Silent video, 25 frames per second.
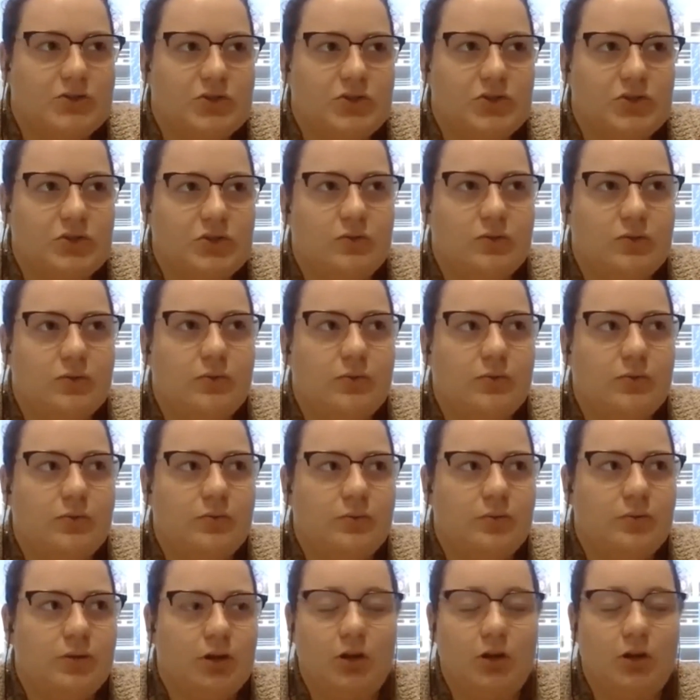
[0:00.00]
to
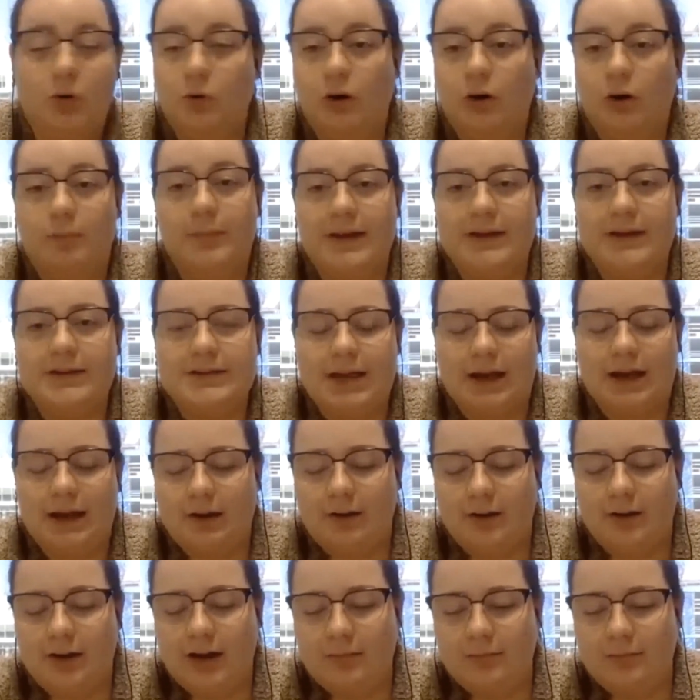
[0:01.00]
your base
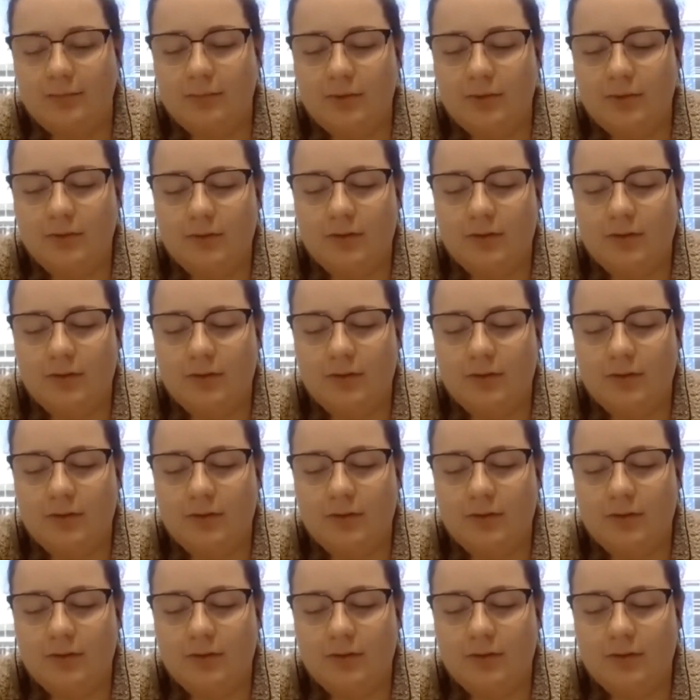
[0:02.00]
diagram.